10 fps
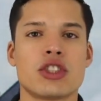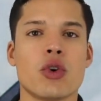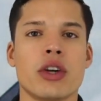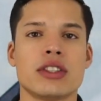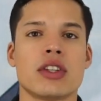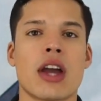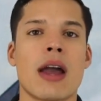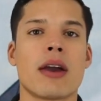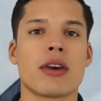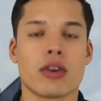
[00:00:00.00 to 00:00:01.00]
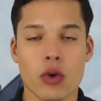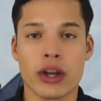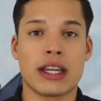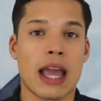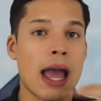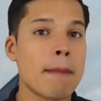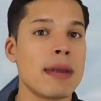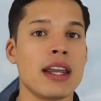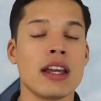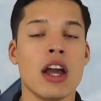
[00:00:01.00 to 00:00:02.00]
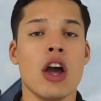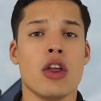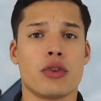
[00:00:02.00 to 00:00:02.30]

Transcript: is going to ha going happening